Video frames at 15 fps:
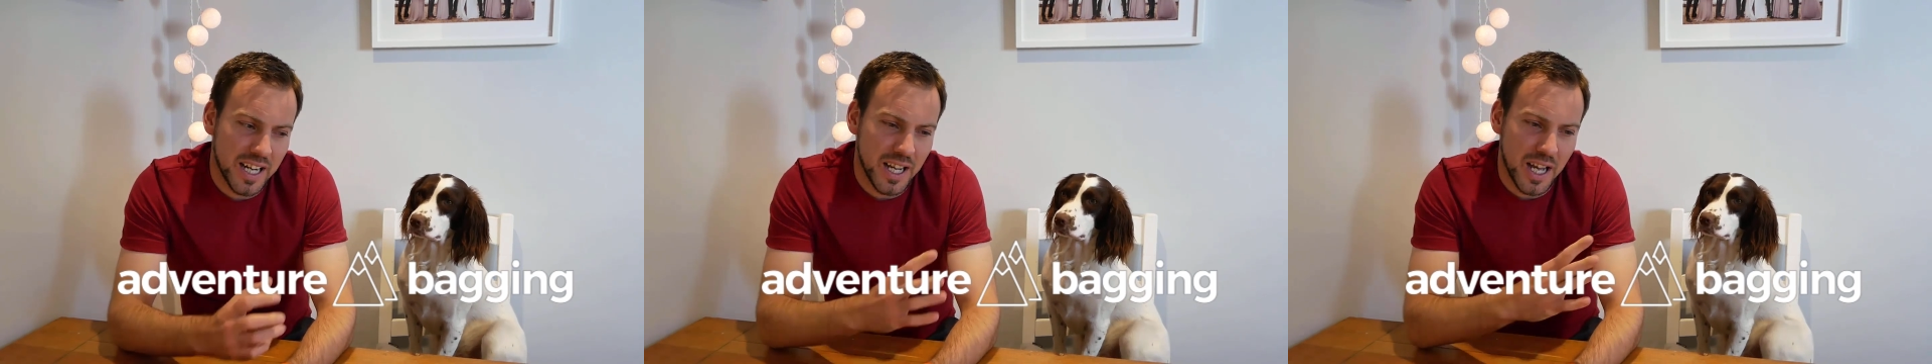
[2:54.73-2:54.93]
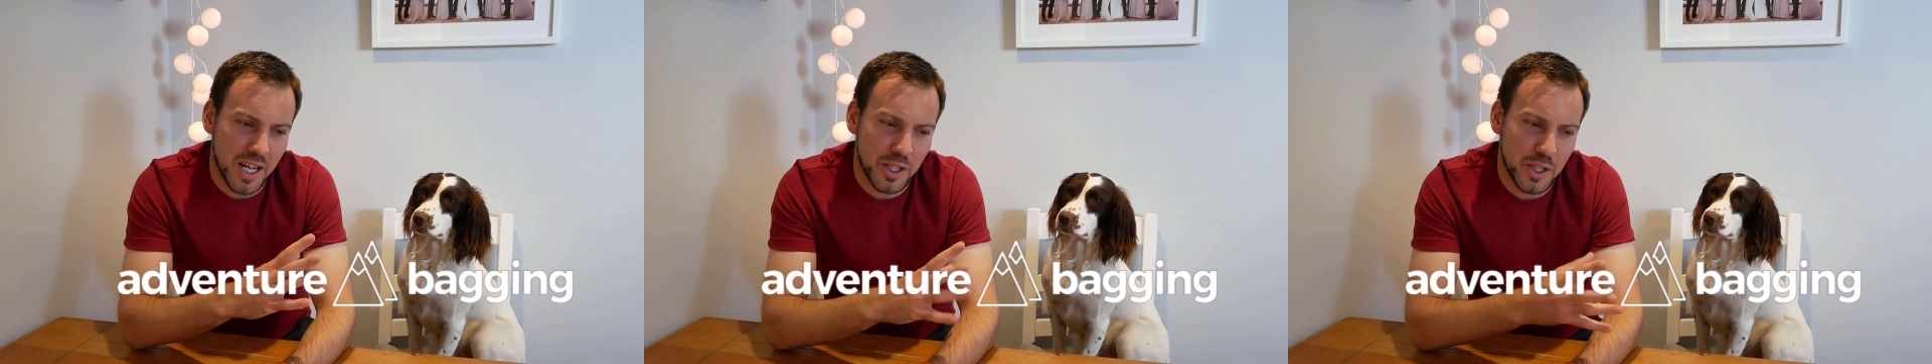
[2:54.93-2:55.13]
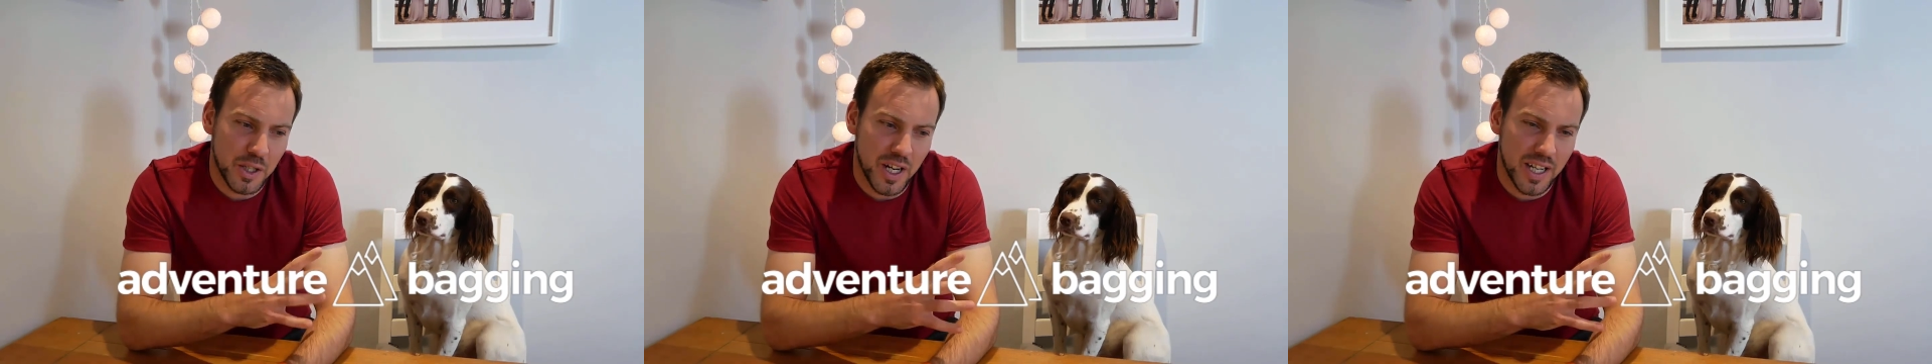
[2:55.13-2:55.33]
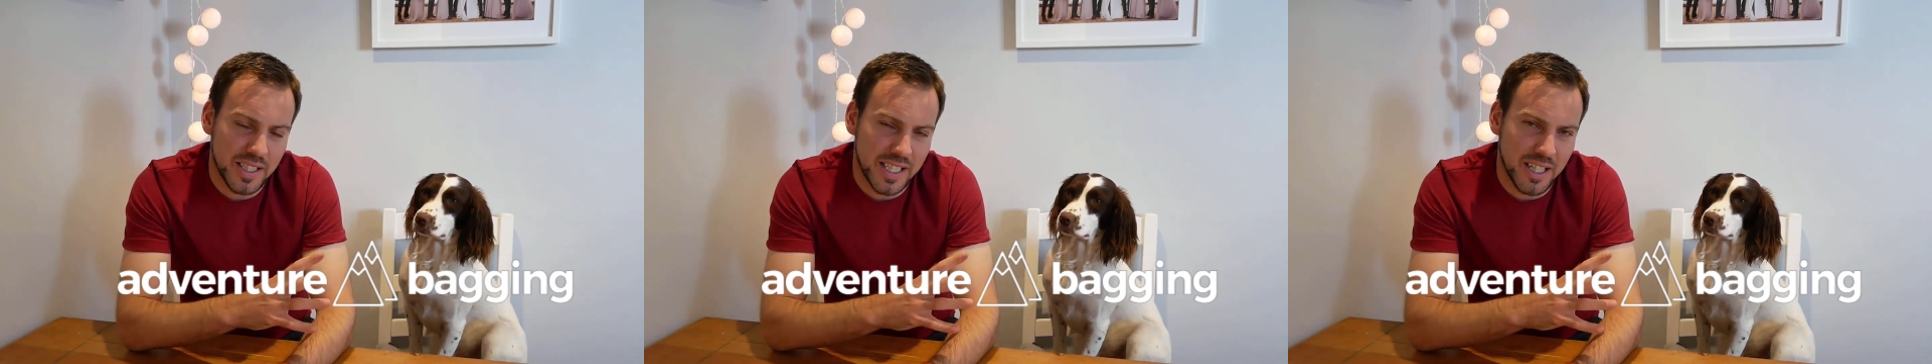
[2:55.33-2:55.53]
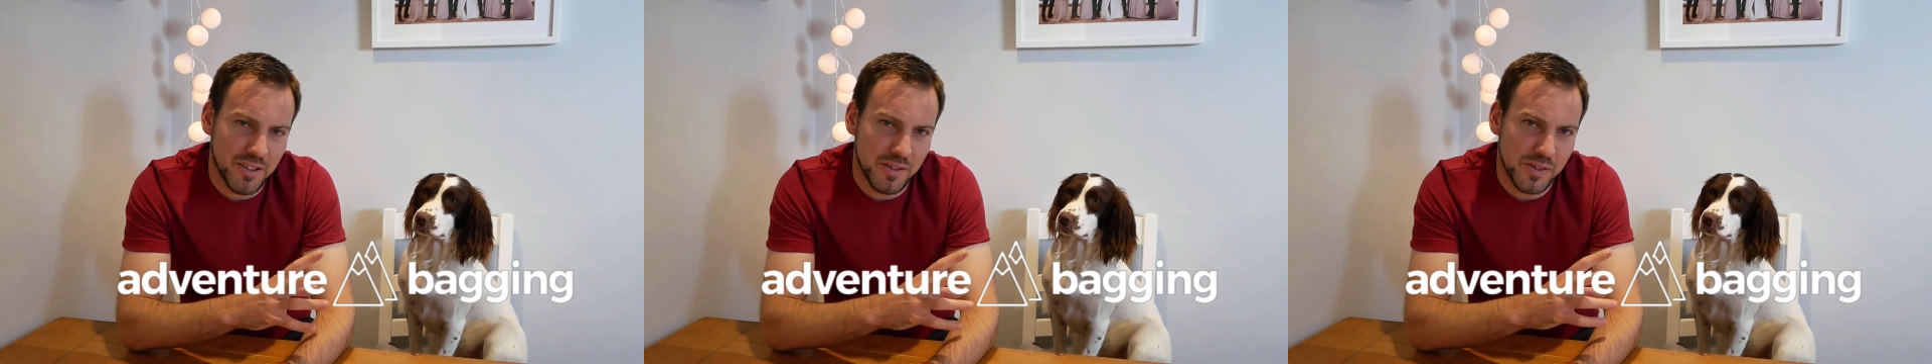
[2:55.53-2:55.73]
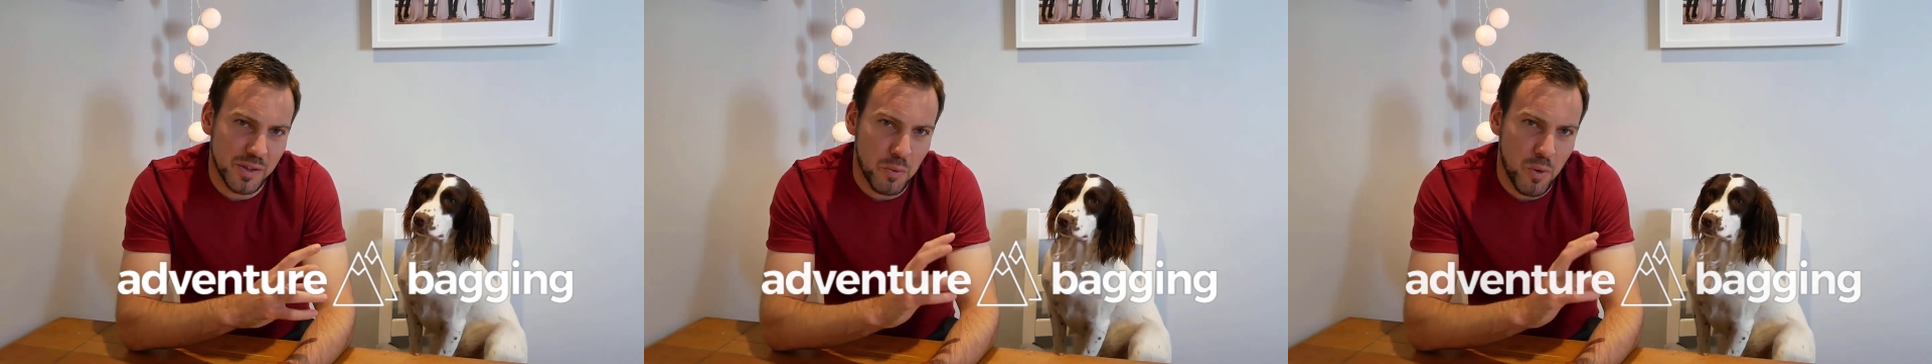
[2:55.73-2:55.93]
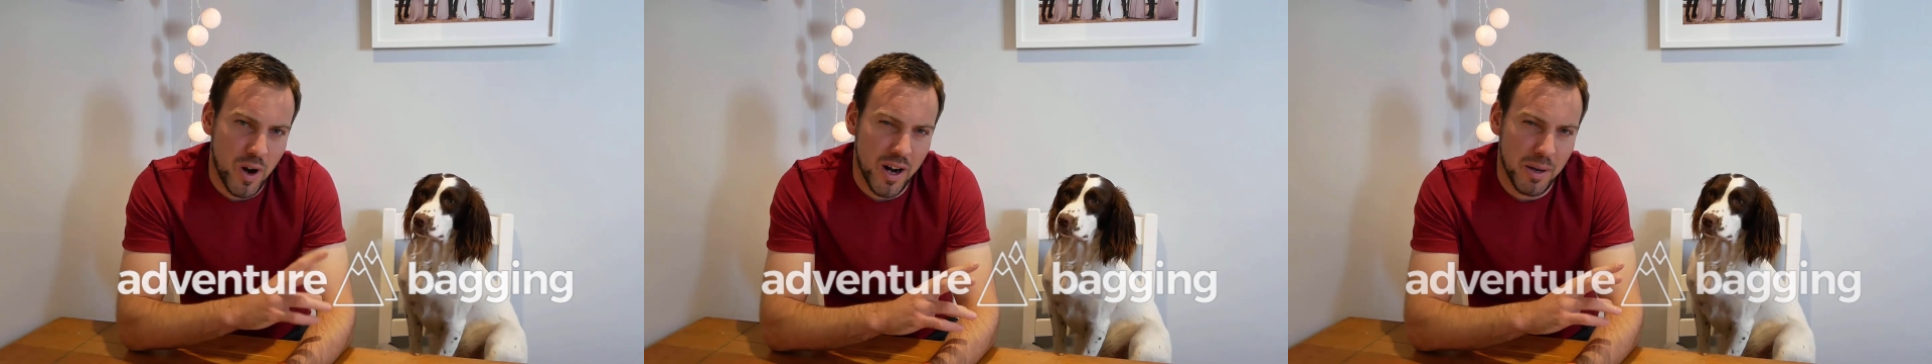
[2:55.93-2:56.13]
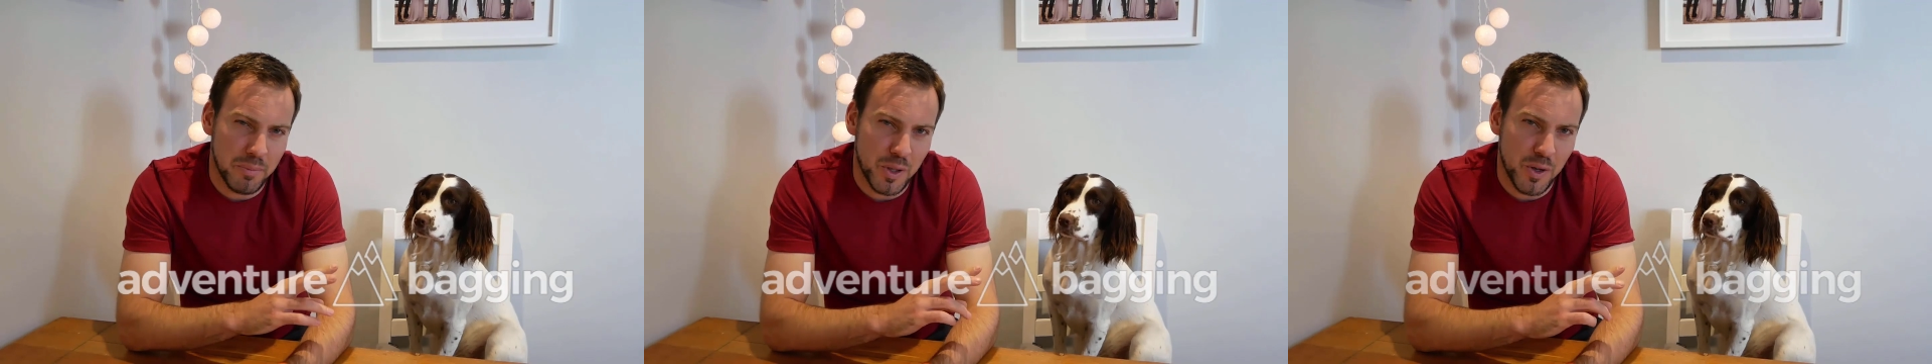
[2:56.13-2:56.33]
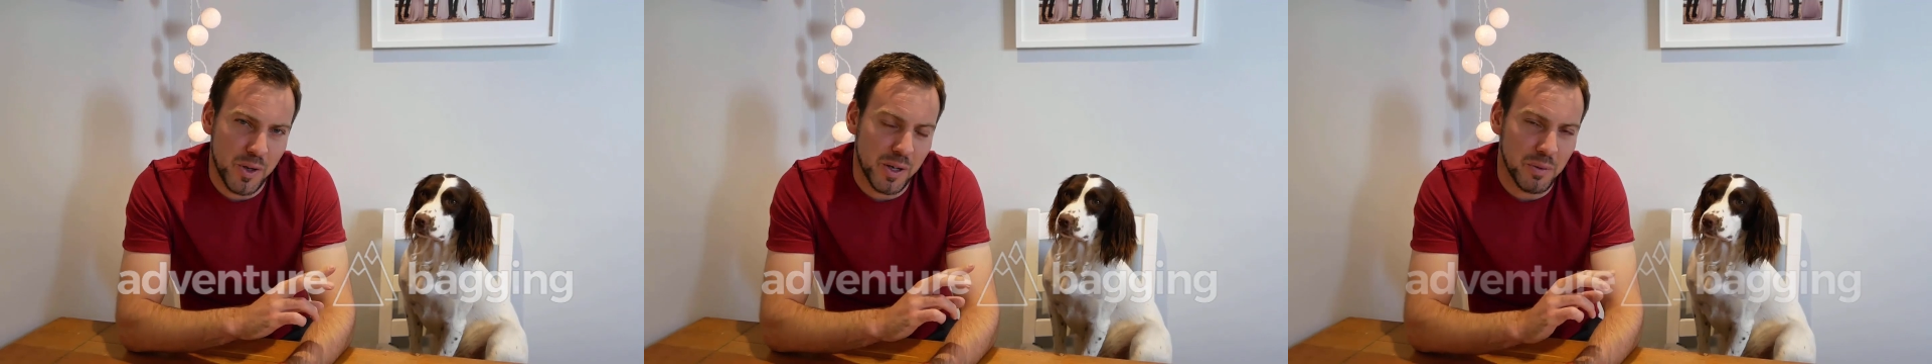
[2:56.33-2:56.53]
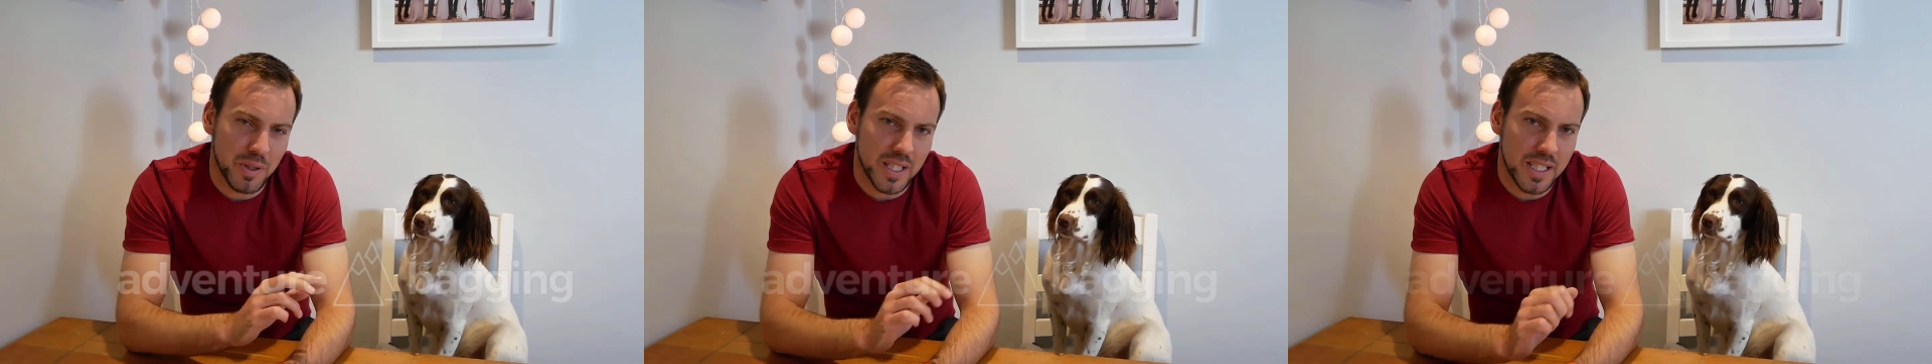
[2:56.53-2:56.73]
a good idea as to where I'm
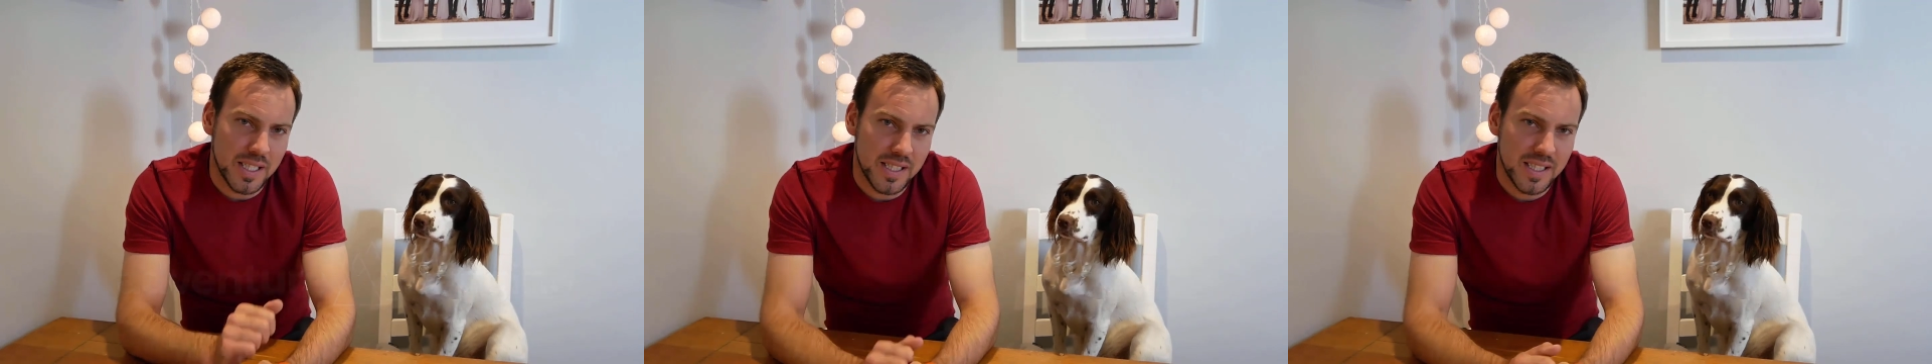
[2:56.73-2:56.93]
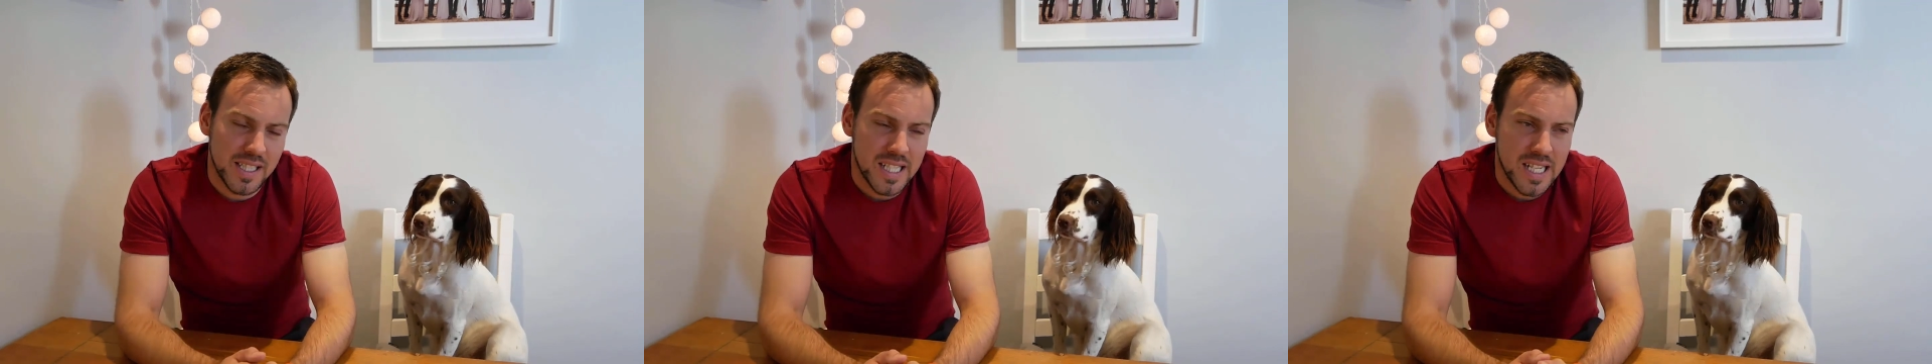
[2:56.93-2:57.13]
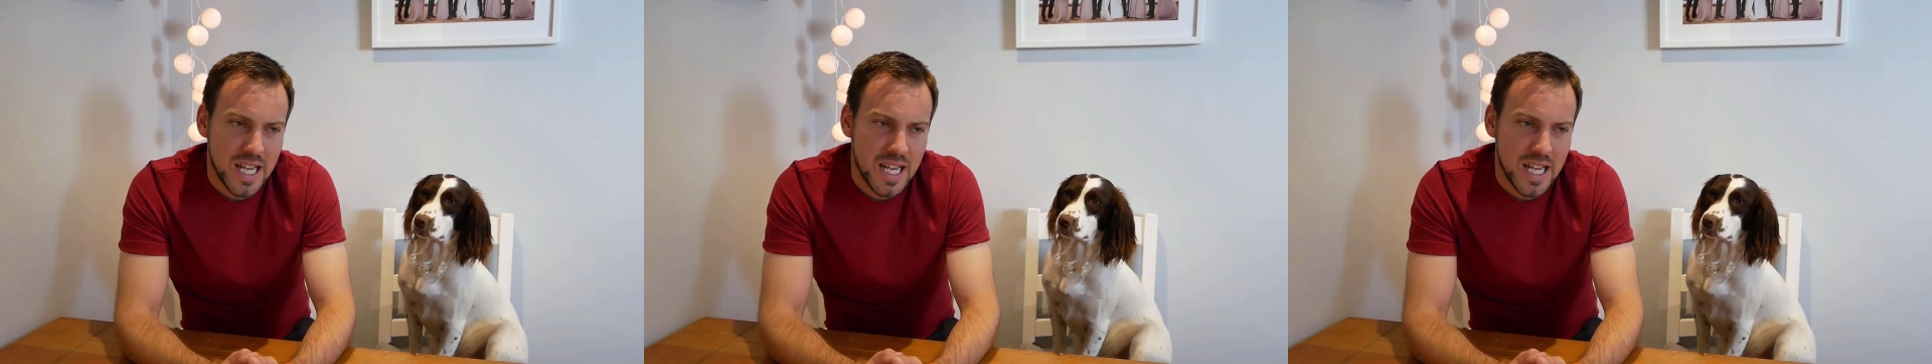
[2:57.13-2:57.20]
going with this.